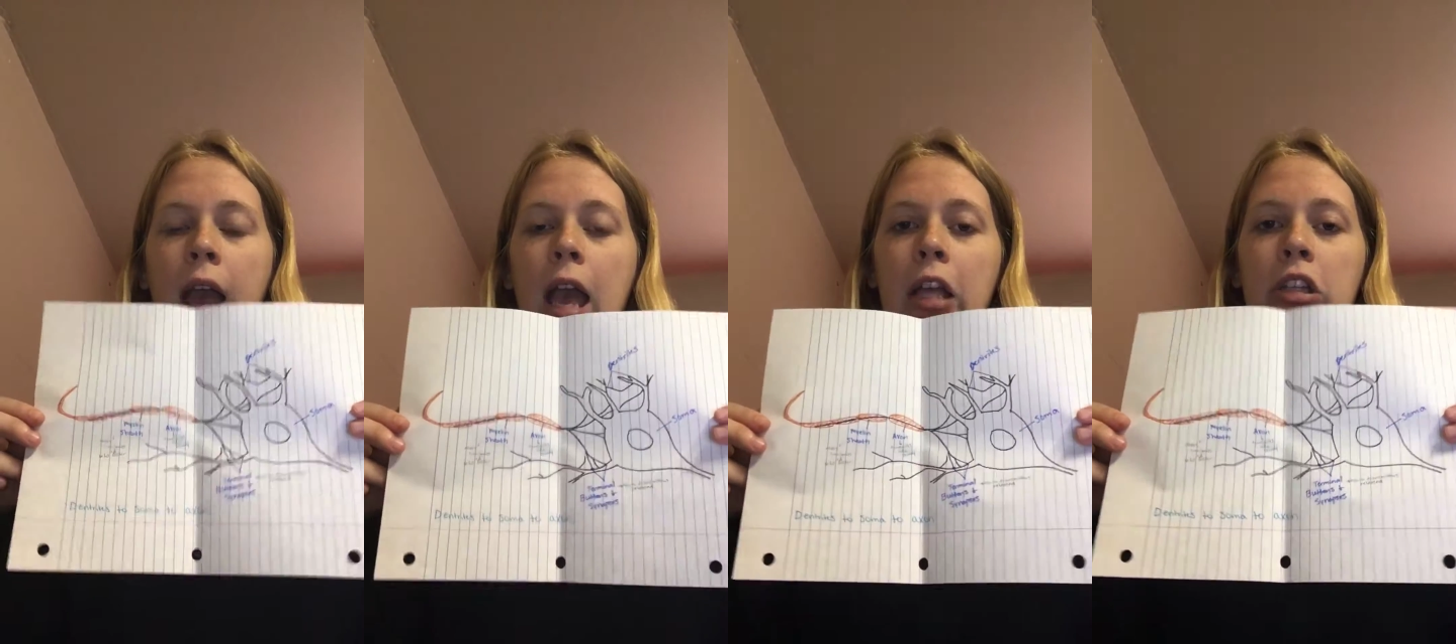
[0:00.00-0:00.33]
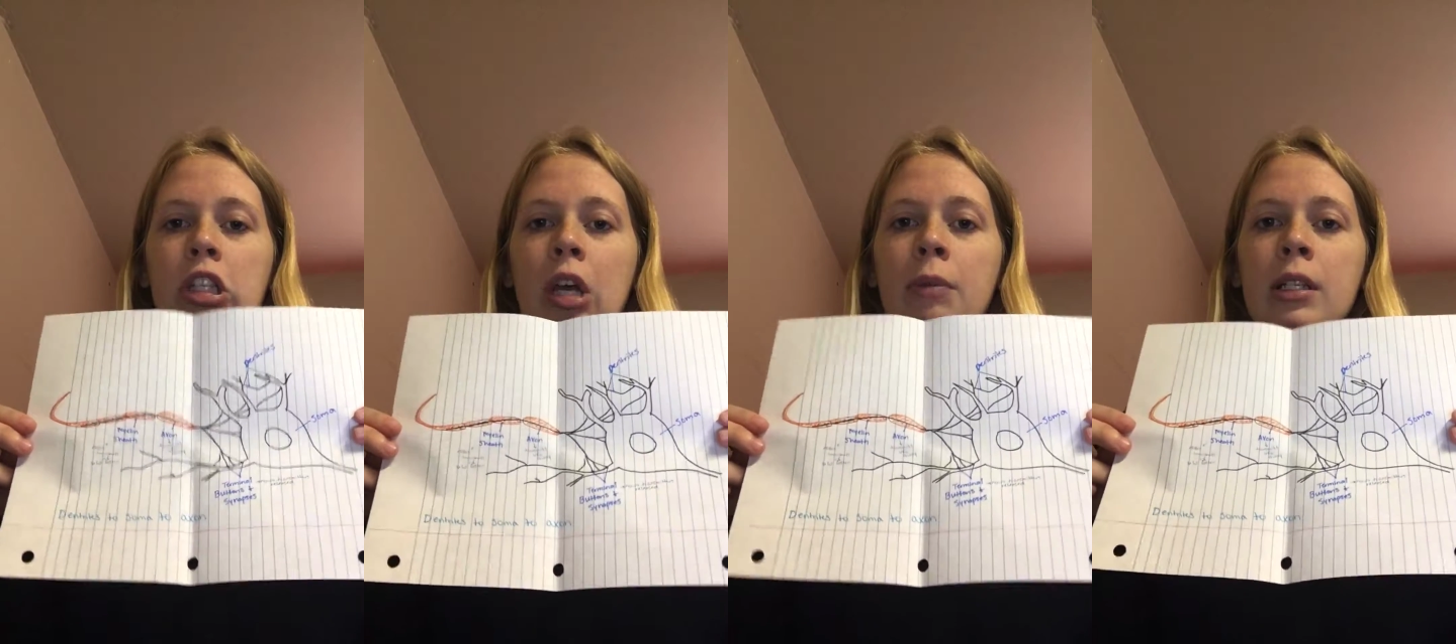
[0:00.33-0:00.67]
and
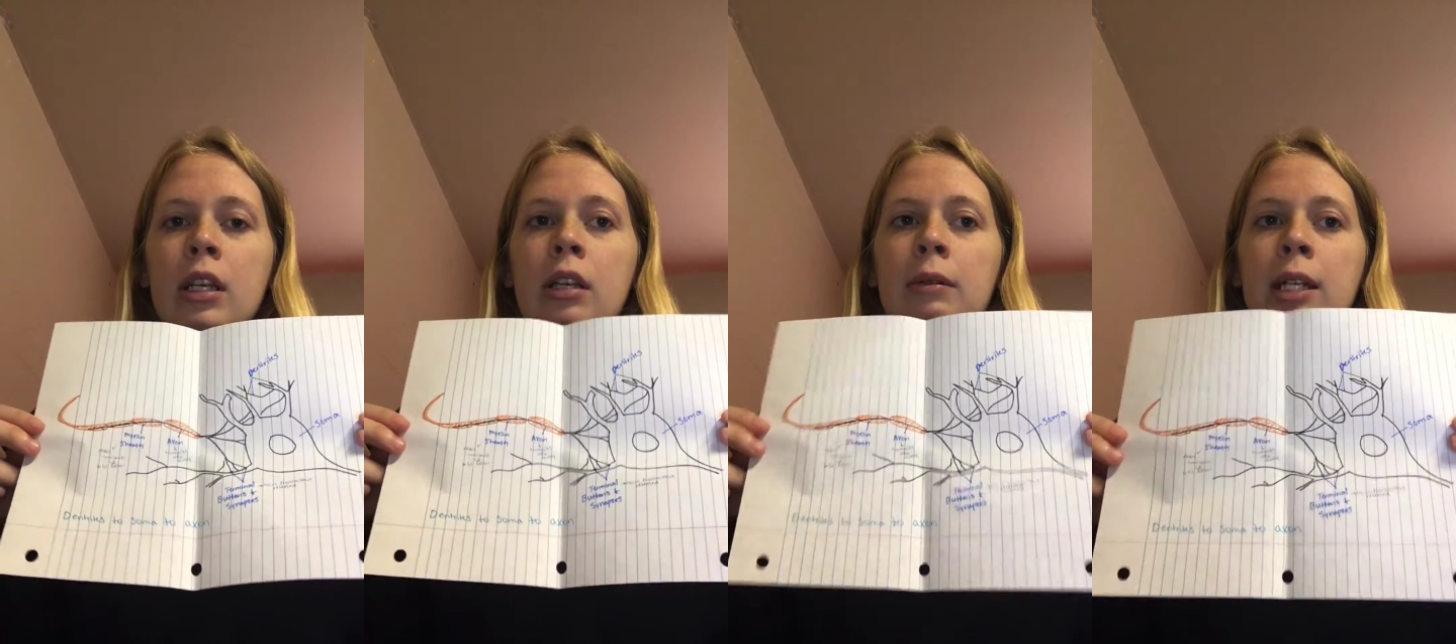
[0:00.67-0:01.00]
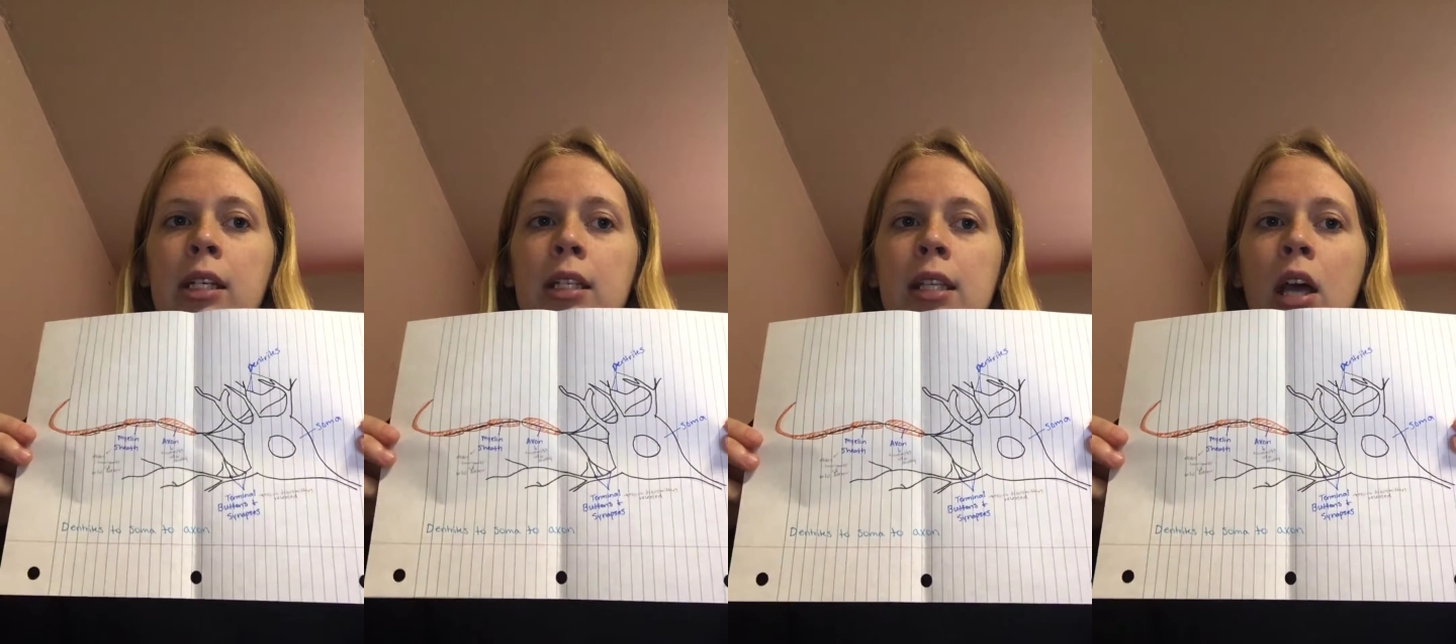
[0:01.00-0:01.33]
soma is going to be
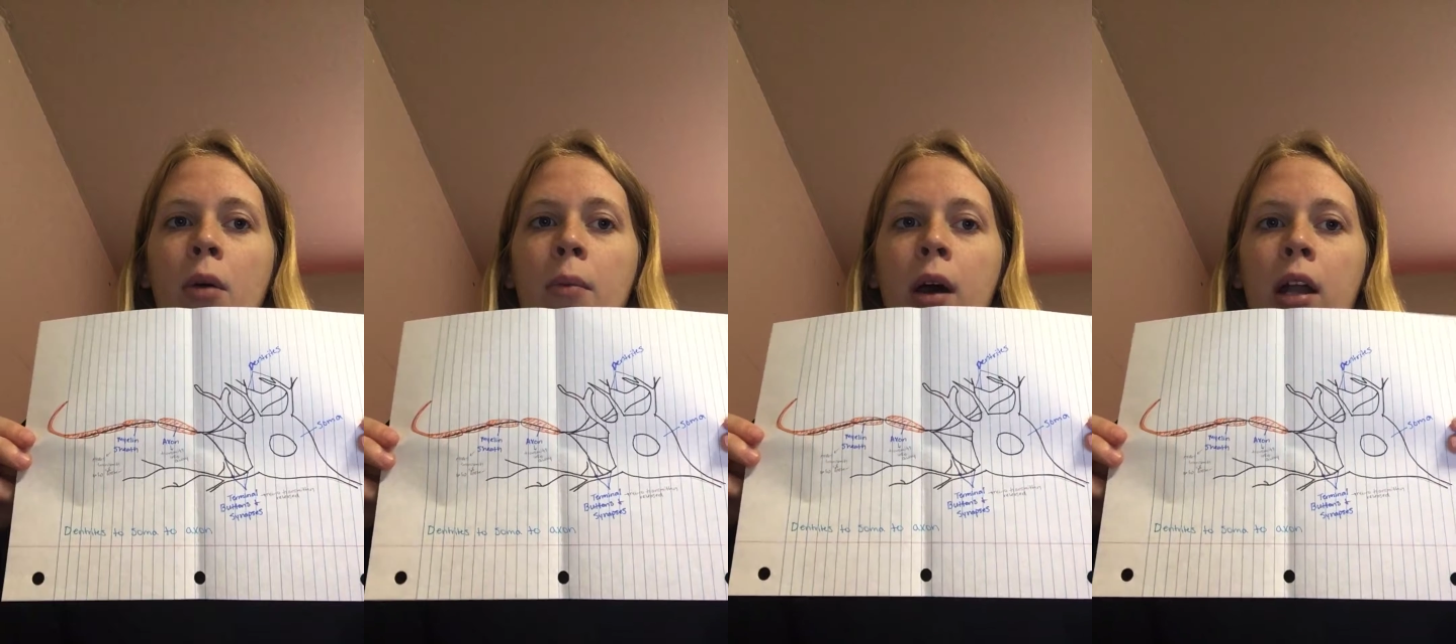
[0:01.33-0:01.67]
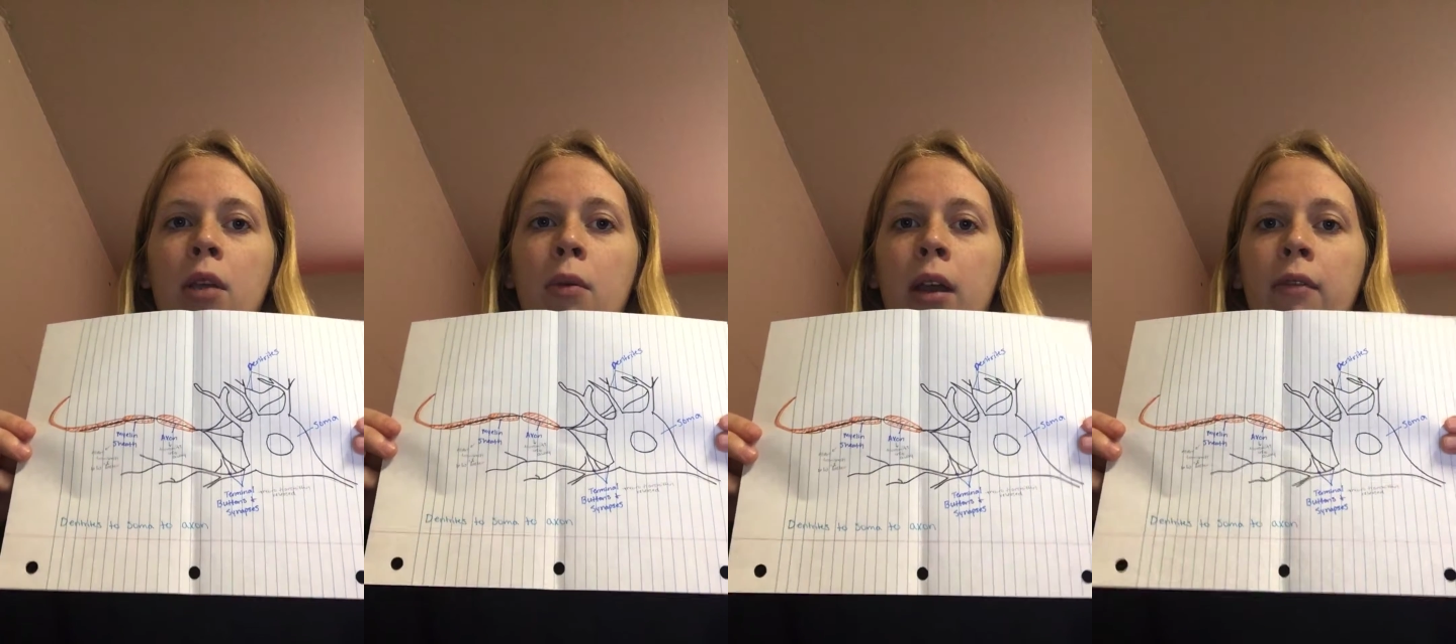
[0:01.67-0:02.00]
your cell
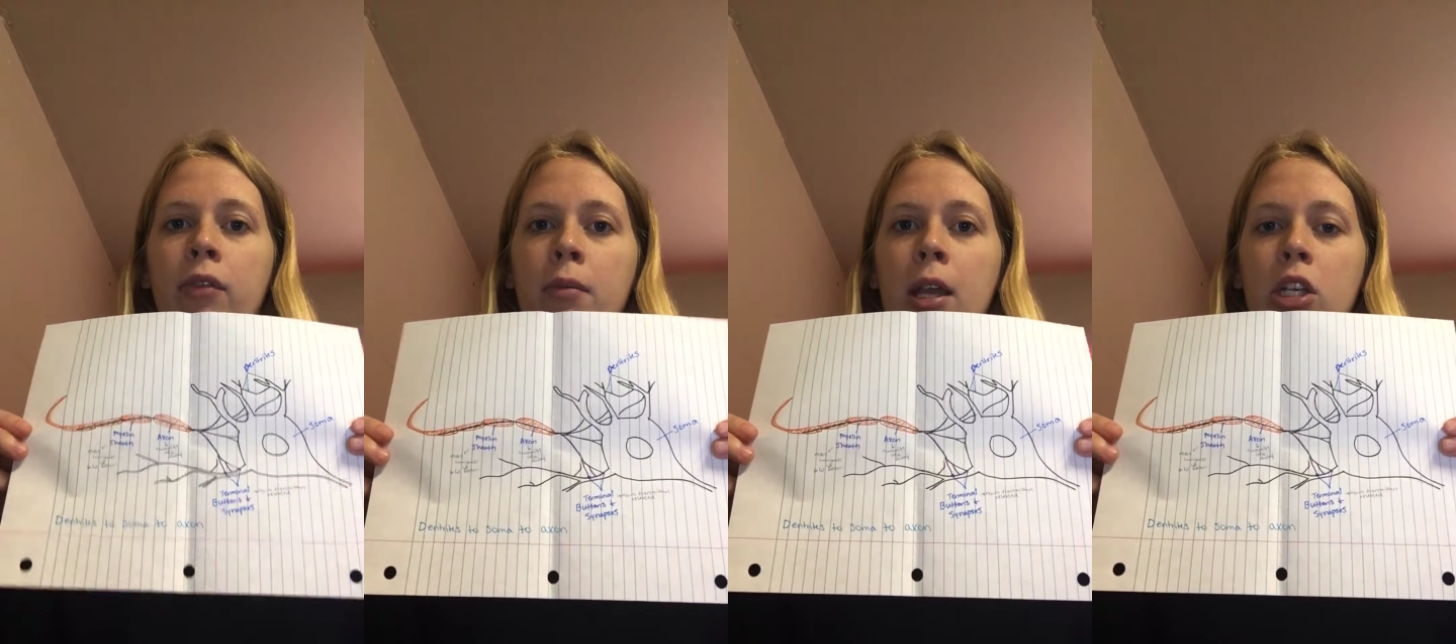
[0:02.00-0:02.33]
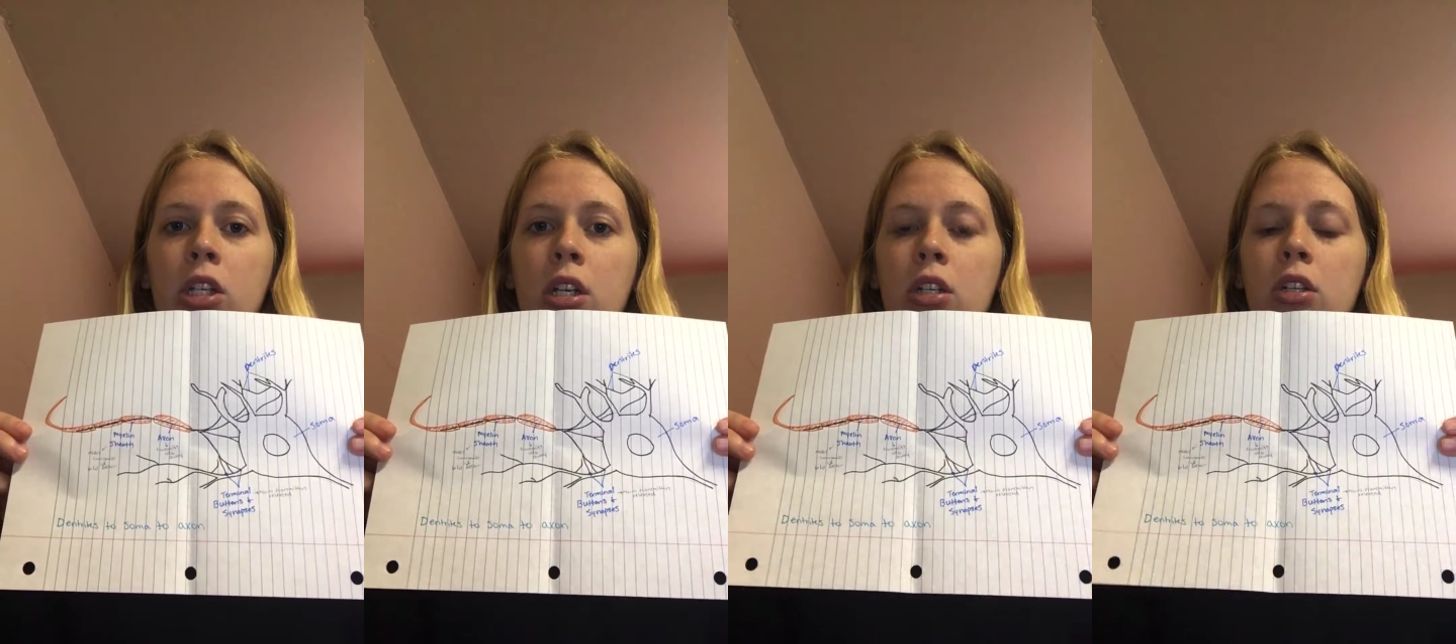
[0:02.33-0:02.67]
body where
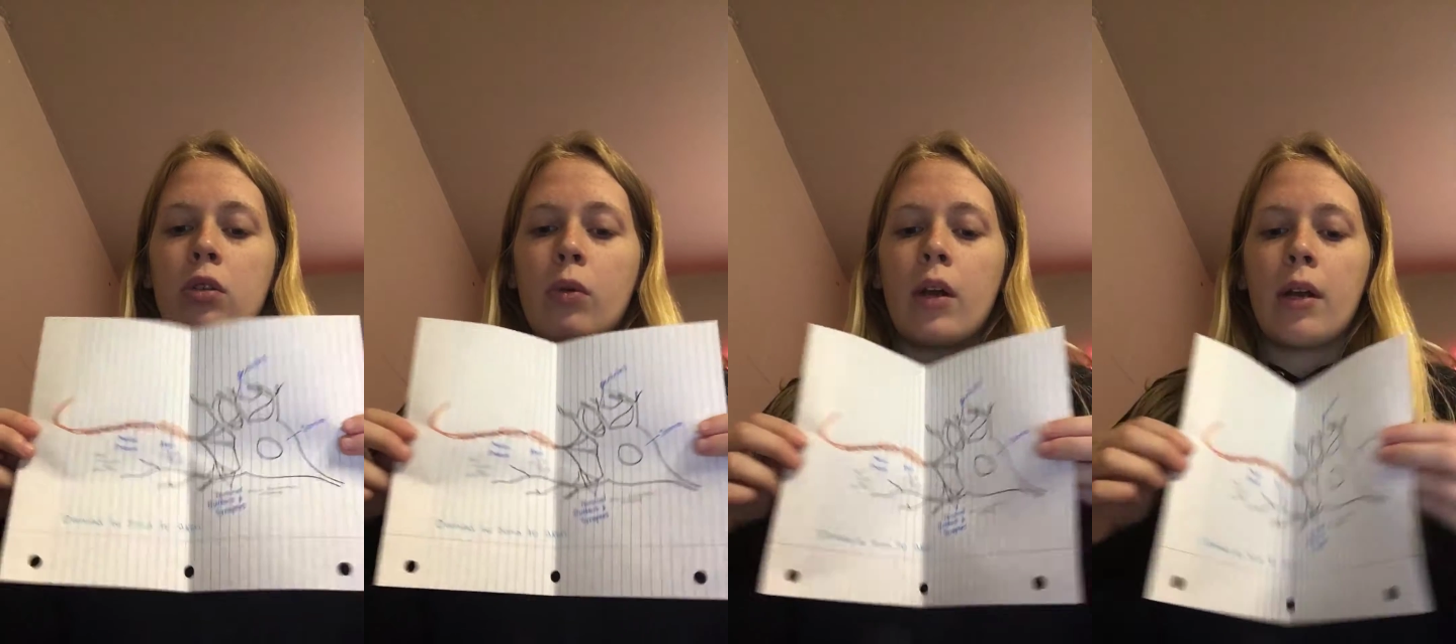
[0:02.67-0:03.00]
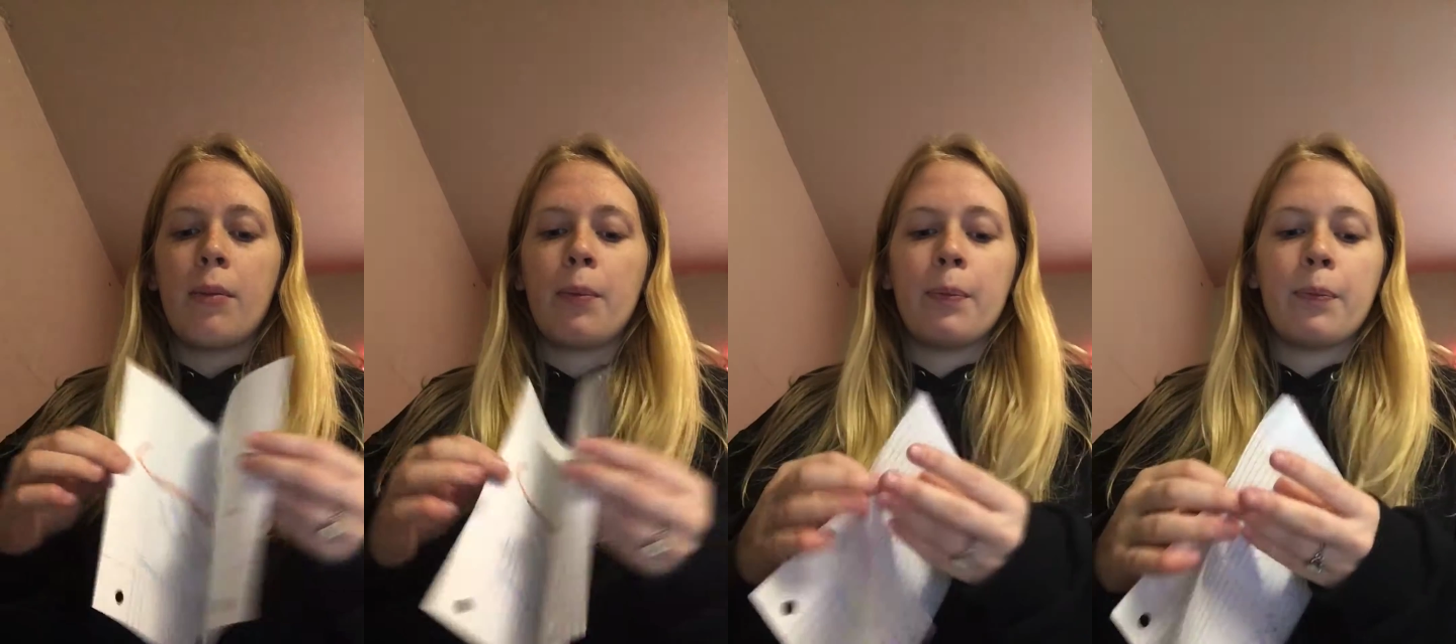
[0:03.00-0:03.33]
information is stored.